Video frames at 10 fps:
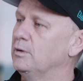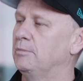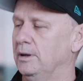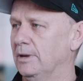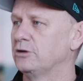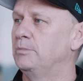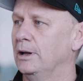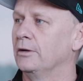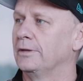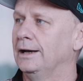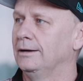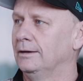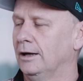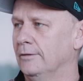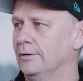and we've been much better at that
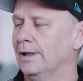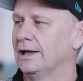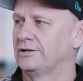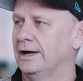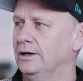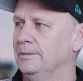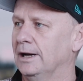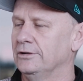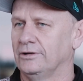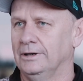over the last 18 months.